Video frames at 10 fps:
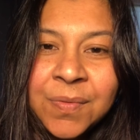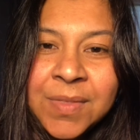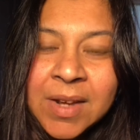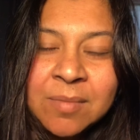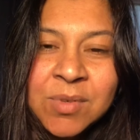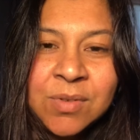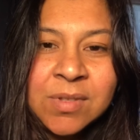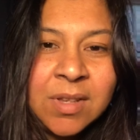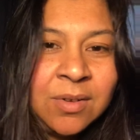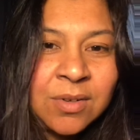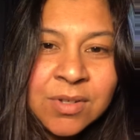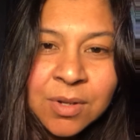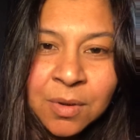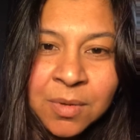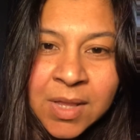that I'm choosing not to
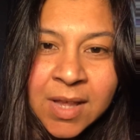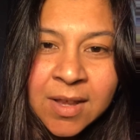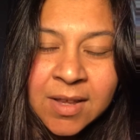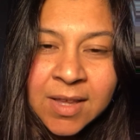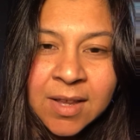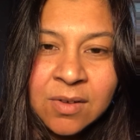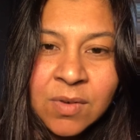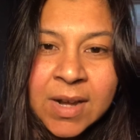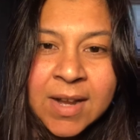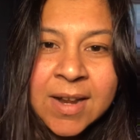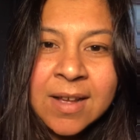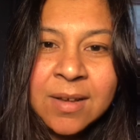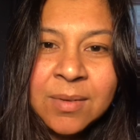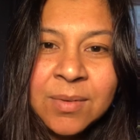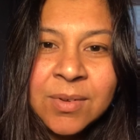go there again right
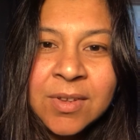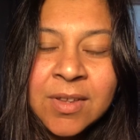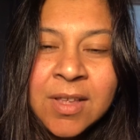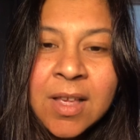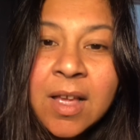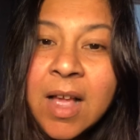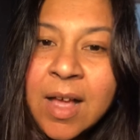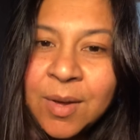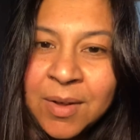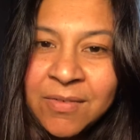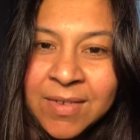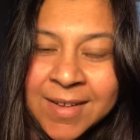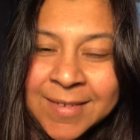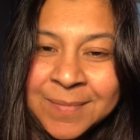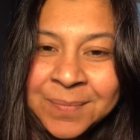now.
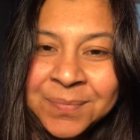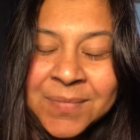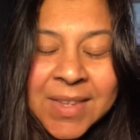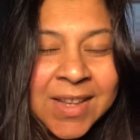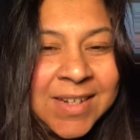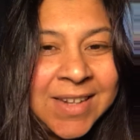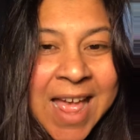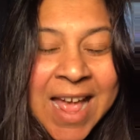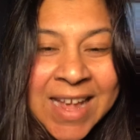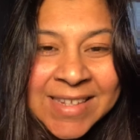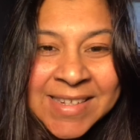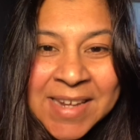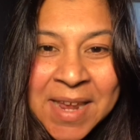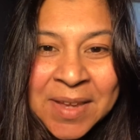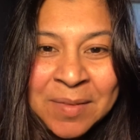However, it has
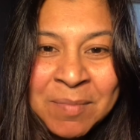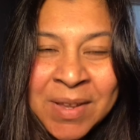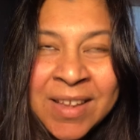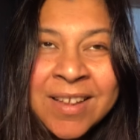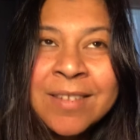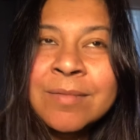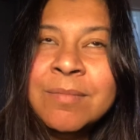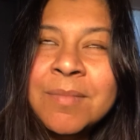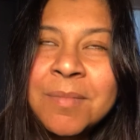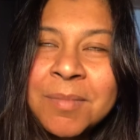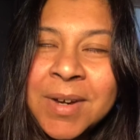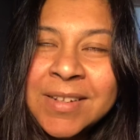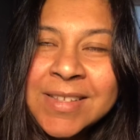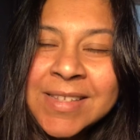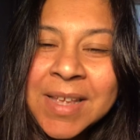taken me
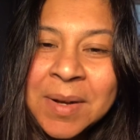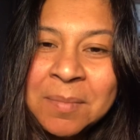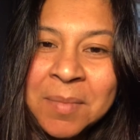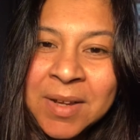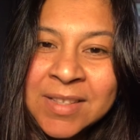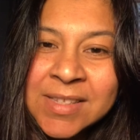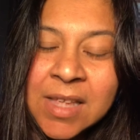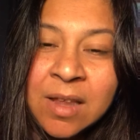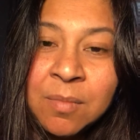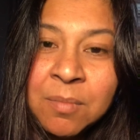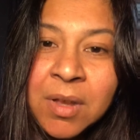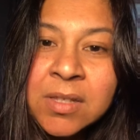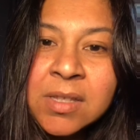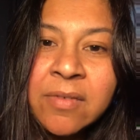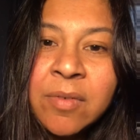months and months and
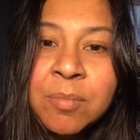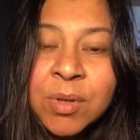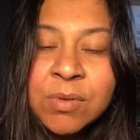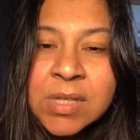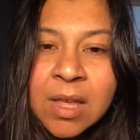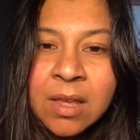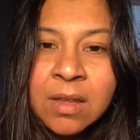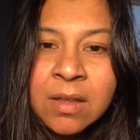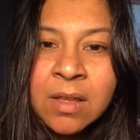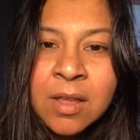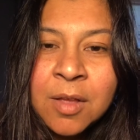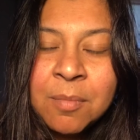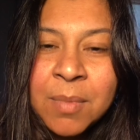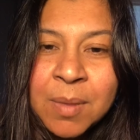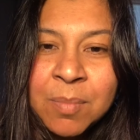months of abusing
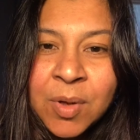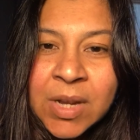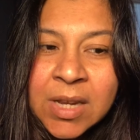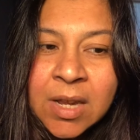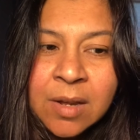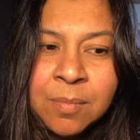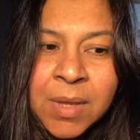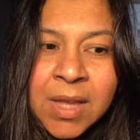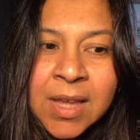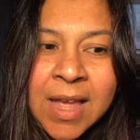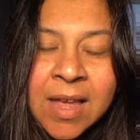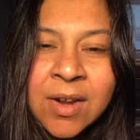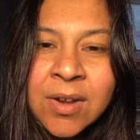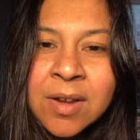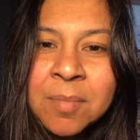my body and being
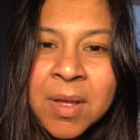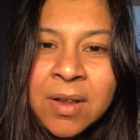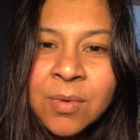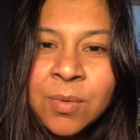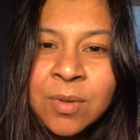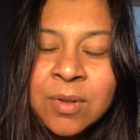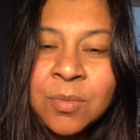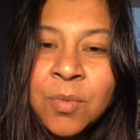angry about all the